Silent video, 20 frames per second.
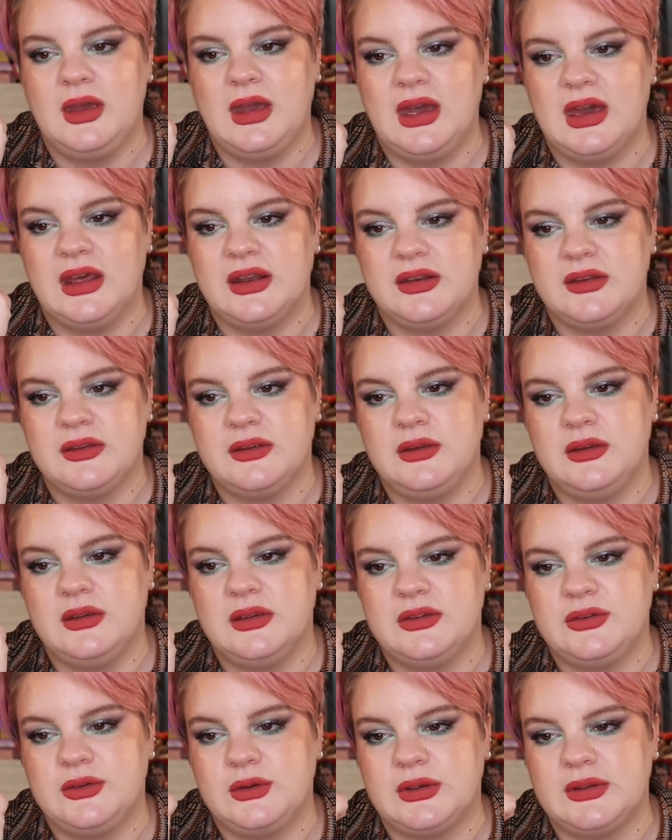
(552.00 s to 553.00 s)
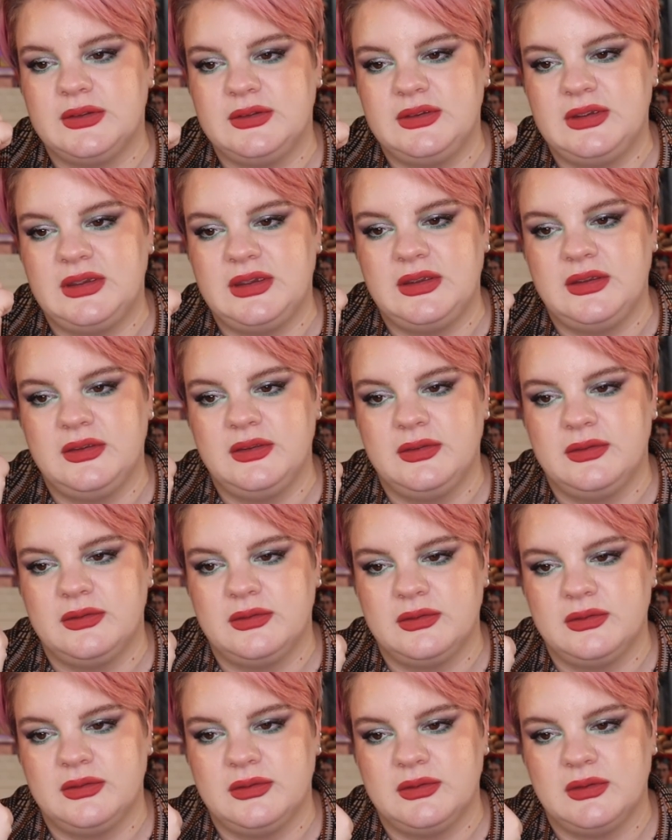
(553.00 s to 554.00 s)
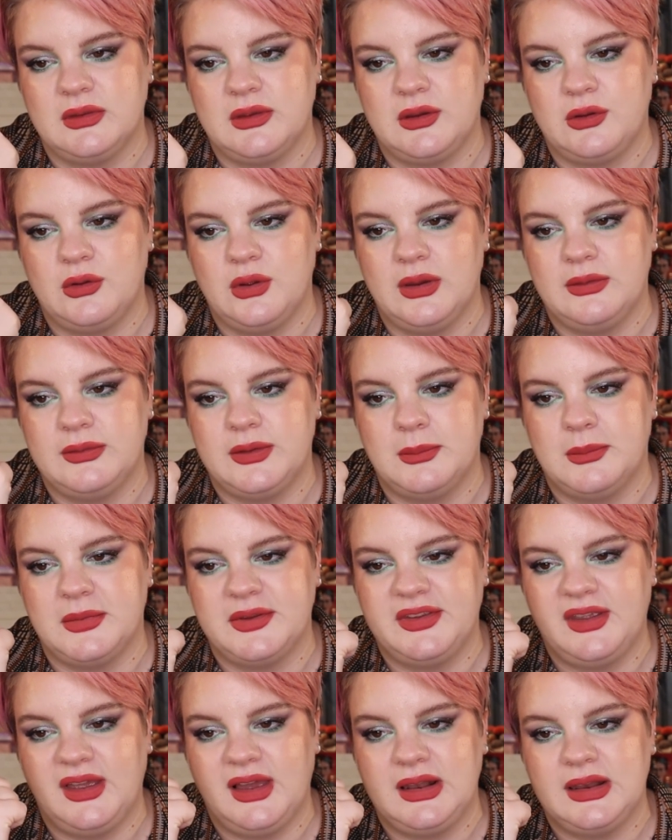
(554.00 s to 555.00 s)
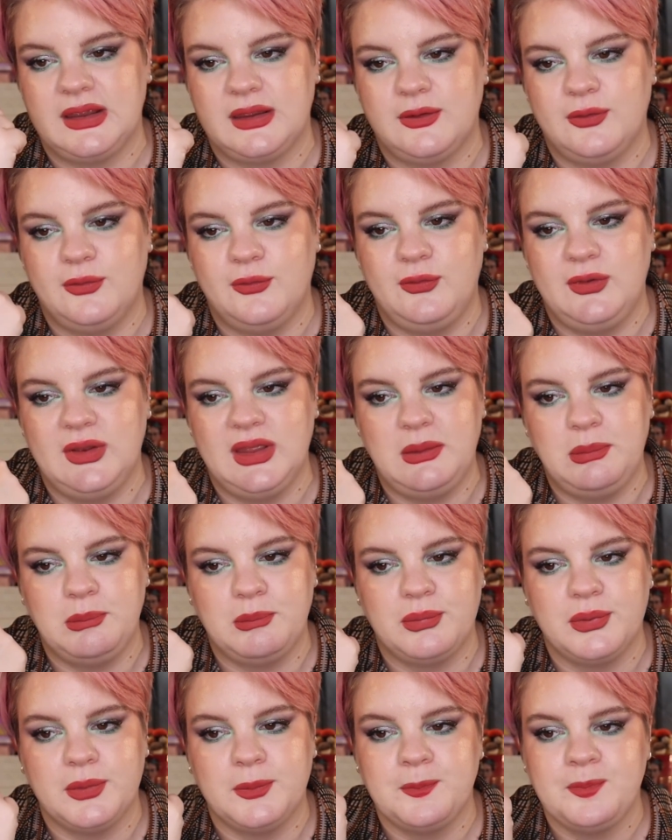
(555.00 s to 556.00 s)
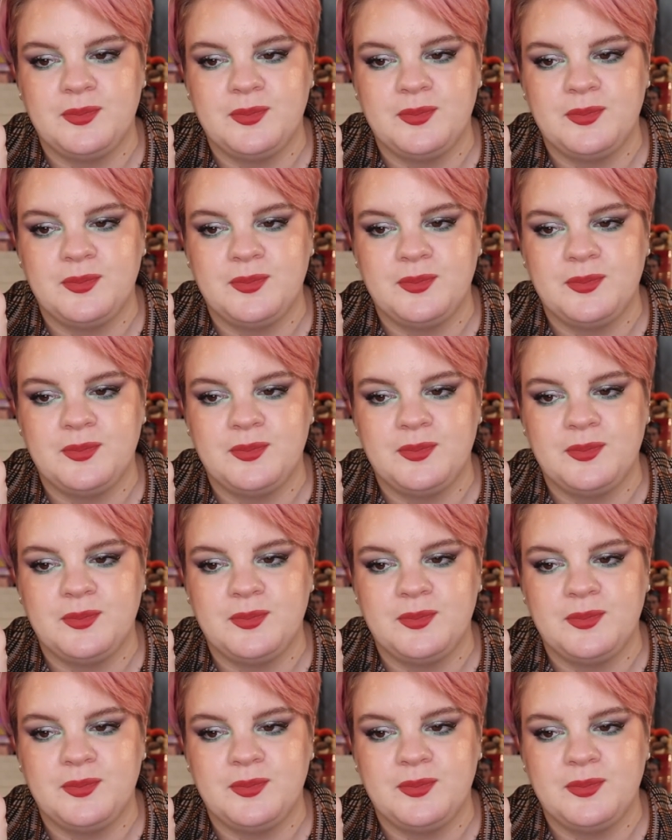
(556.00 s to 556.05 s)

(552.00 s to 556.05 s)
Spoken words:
and as you can see, there you have the metallic flip.